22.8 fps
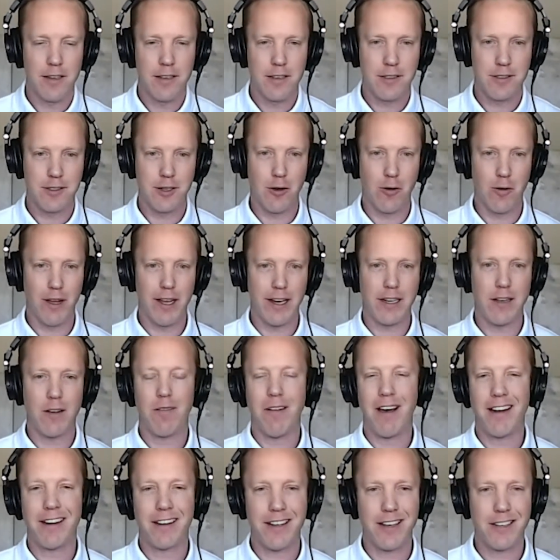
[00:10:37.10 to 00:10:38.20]
So like a
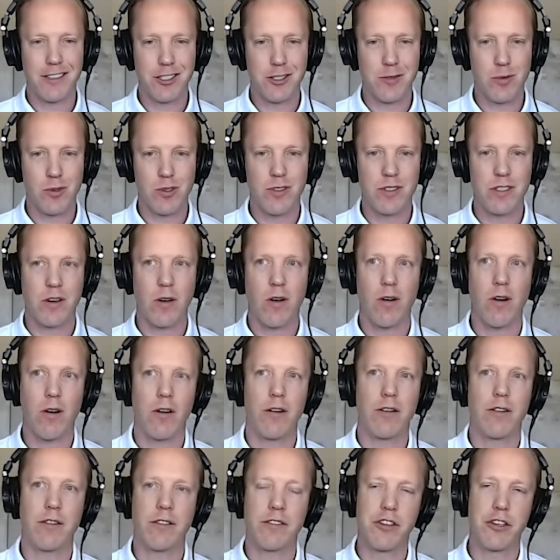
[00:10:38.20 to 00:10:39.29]
lot of customers
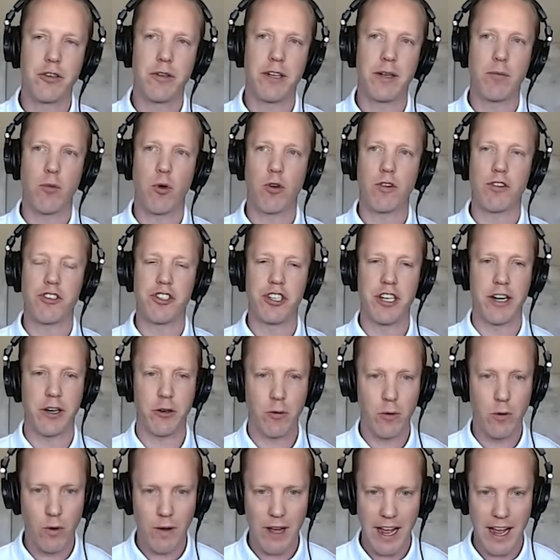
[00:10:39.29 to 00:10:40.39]
are doing more
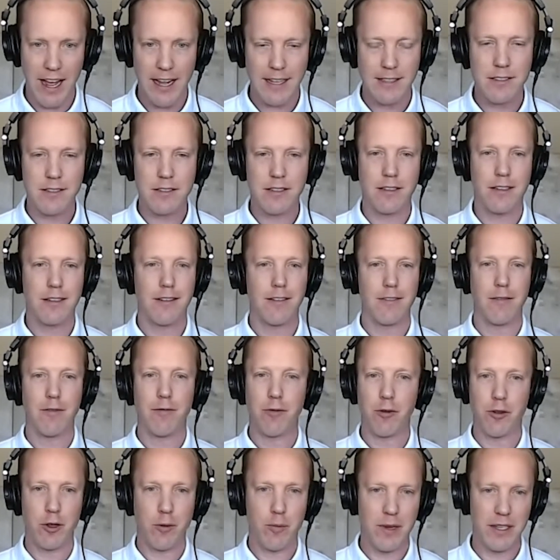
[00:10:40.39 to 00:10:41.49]
general ads
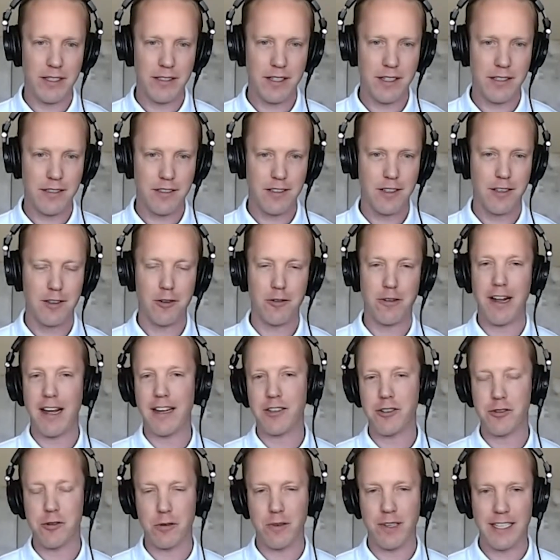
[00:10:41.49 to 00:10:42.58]
for their business. They're
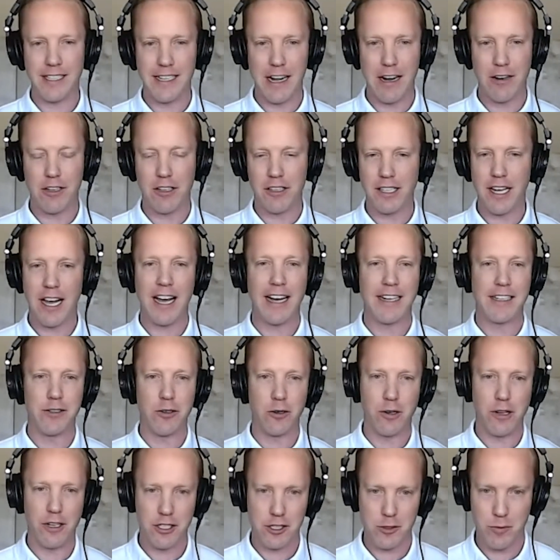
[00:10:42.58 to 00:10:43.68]
not drilling down on the ideal
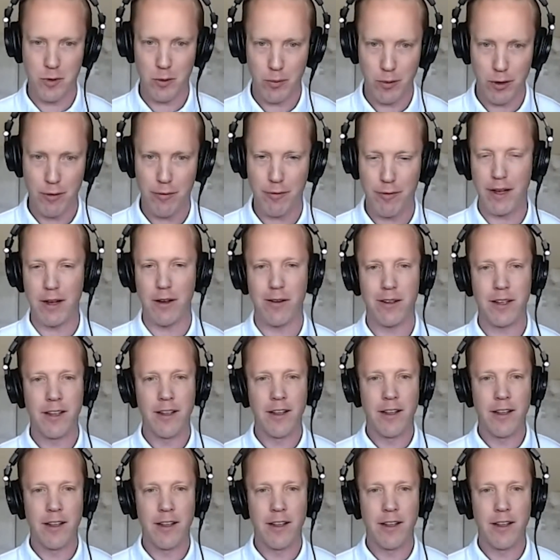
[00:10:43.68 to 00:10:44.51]
customer profile.